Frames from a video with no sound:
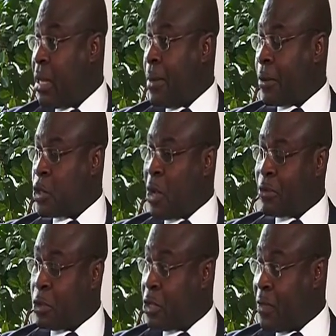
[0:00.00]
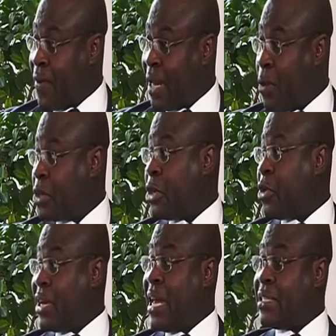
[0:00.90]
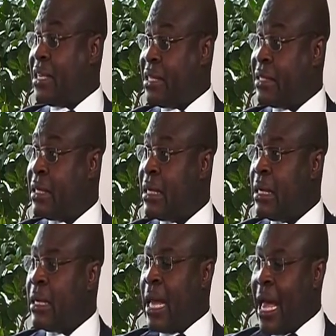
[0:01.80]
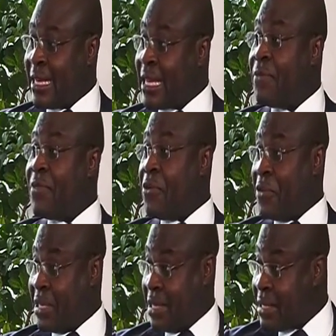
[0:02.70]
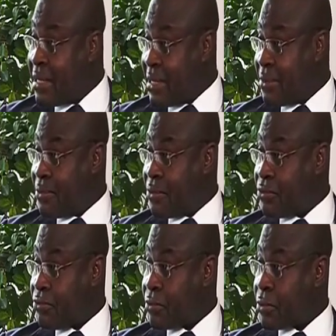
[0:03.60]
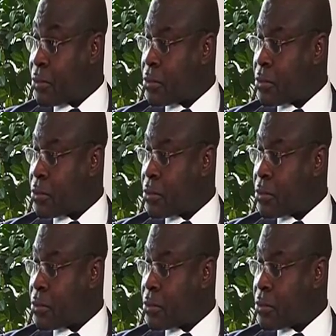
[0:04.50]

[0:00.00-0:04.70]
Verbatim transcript: Because you have to notify the World Trade Organization and give the reasons. Is it hard to do?